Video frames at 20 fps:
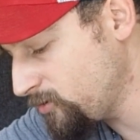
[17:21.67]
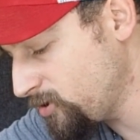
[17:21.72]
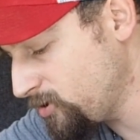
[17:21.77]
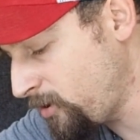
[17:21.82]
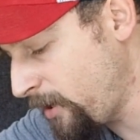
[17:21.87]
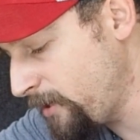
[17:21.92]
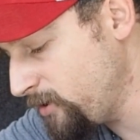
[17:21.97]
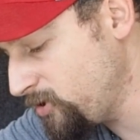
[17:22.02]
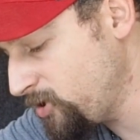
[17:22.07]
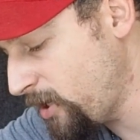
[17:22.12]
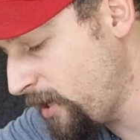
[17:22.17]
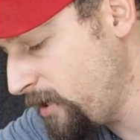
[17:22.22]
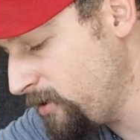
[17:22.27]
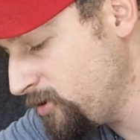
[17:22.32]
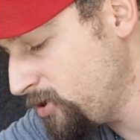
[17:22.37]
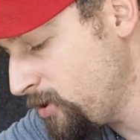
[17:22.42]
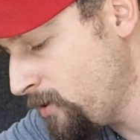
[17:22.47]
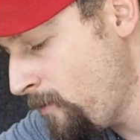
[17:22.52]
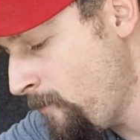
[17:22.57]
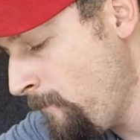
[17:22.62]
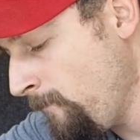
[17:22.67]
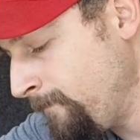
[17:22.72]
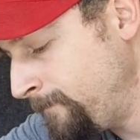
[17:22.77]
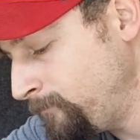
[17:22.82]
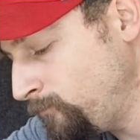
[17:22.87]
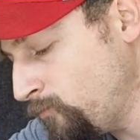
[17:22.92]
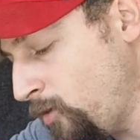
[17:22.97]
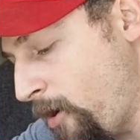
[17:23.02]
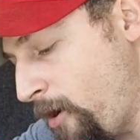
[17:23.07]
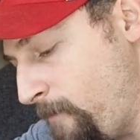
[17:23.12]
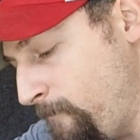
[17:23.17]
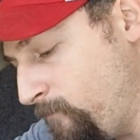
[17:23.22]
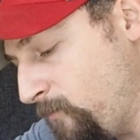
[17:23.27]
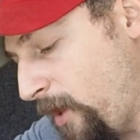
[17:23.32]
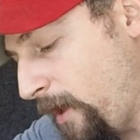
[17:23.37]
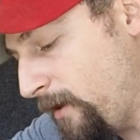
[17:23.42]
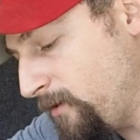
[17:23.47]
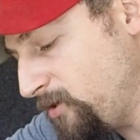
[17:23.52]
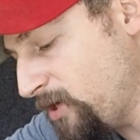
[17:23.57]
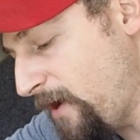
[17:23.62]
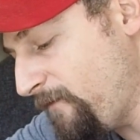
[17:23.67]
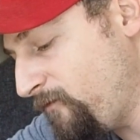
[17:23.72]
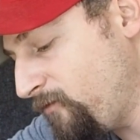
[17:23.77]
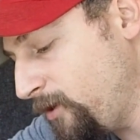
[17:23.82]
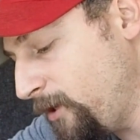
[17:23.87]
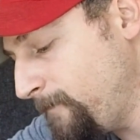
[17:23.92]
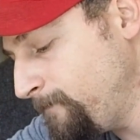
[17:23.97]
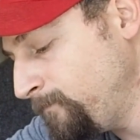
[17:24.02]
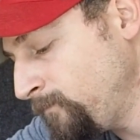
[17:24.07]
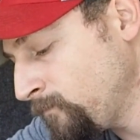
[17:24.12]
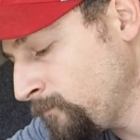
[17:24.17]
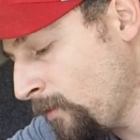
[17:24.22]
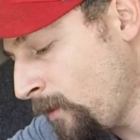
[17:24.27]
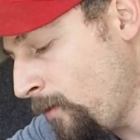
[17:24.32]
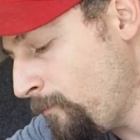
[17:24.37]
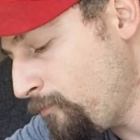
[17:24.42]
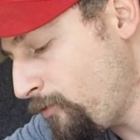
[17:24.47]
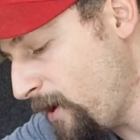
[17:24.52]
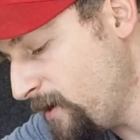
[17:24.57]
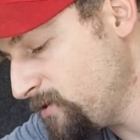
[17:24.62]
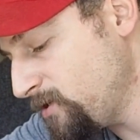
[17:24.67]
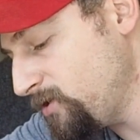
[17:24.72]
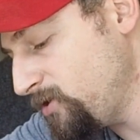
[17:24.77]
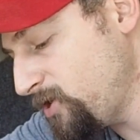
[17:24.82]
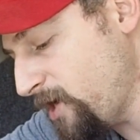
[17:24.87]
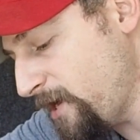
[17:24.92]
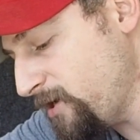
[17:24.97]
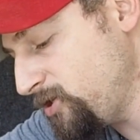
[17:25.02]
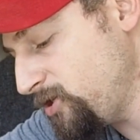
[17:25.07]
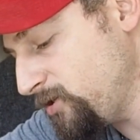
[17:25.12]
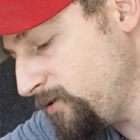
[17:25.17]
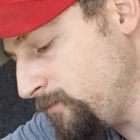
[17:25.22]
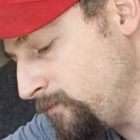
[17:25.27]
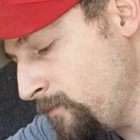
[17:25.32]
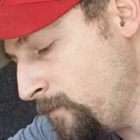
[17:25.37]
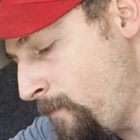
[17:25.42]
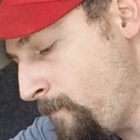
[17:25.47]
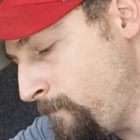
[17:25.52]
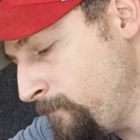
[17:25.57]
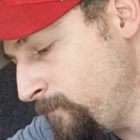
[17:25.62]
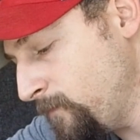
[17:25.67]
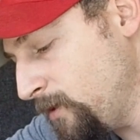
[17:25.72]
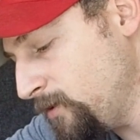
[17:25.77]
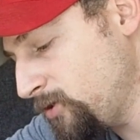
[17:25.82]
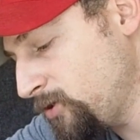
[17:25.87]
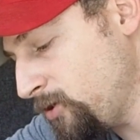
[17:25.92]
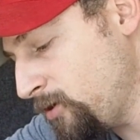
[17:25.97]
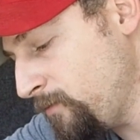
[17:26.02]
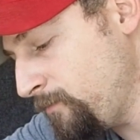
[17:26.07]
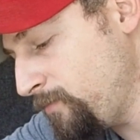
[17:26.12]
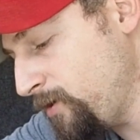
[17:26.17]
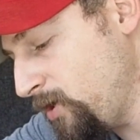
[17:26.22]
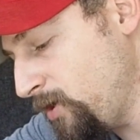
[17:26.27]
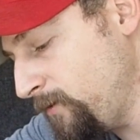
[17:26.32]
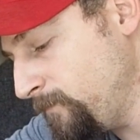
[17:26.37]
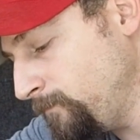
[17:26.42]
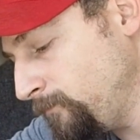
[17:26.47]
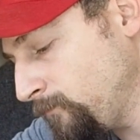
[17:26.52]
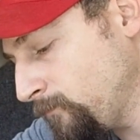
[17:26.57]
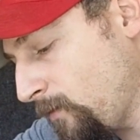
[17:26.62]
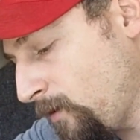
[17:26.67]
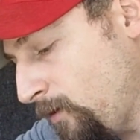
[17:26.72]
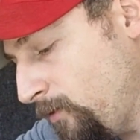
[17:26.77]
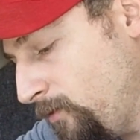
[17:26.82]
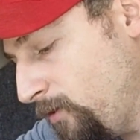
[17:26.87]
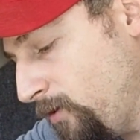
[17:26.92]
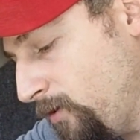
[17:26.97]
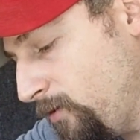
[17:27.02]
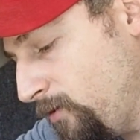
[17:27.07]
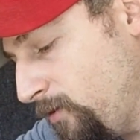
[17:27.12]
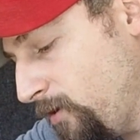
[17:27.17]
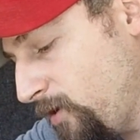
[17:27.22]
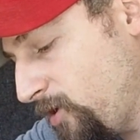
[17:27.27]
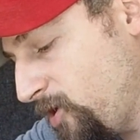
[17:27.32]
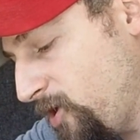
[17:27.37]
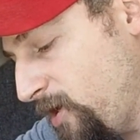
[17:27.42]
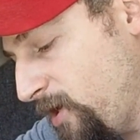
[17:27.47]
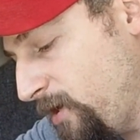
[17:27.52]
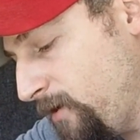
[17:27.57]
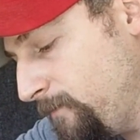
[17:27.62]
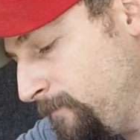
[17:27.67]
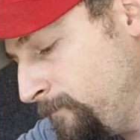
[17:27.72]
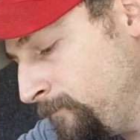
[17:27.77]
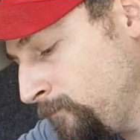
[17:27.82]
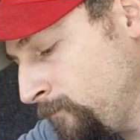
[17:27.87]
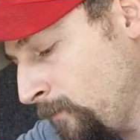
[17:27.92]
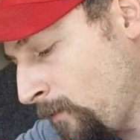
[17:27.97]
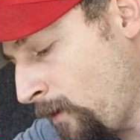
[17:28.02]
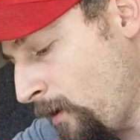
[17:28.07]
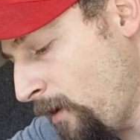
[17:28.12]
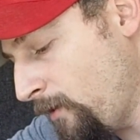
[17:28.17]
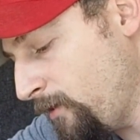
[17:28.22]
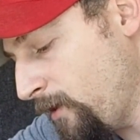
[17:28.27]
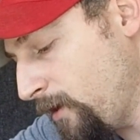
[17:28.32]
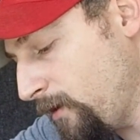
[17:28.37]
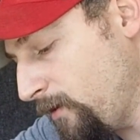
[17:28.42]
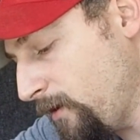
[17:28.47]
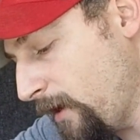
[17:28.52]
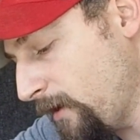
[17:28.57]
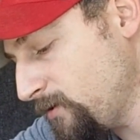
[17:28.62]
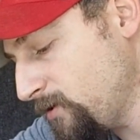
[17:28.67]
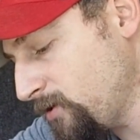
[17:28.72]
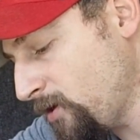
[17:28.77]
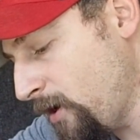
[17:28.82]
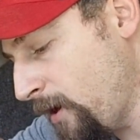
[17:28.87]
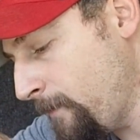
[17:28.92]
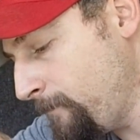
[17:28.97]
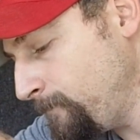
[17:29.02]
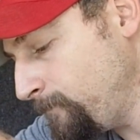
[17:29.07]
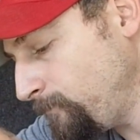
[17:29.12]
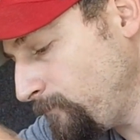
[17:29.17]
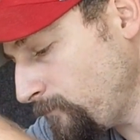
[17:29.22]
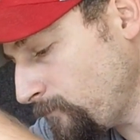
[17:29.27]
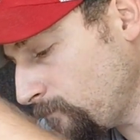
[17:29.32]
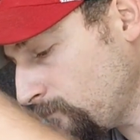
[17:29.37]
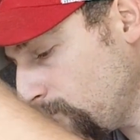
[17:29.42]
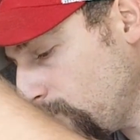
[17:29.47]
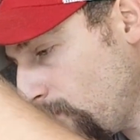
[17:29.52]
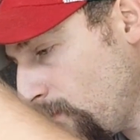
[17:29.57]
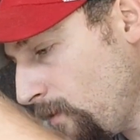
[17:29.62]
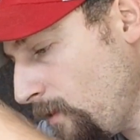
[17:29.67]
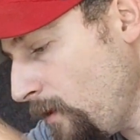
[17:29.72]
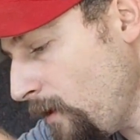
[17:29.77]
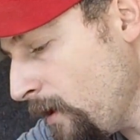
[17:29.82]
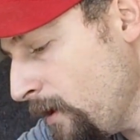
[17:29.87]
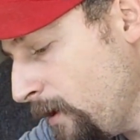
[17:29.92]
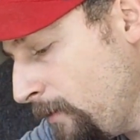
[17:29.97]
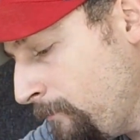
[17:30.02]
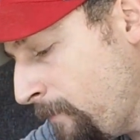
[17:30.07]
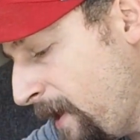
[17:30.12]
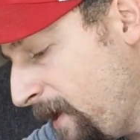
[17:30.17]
slight change. But yeah, definitely presentation is going to be the key, I think, next time, and